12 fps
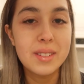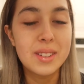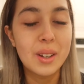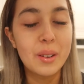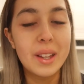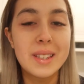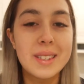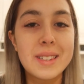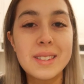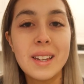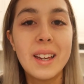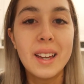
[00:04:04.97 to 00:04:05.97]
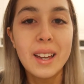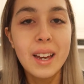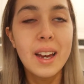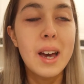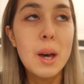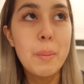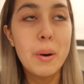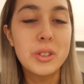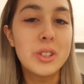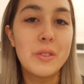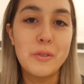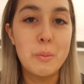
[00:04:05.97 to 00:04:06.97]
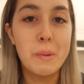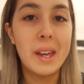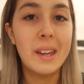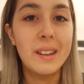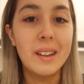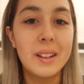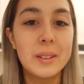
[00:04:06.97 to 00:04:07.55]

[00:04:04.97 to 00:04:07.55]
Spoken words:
So it's a positive for me.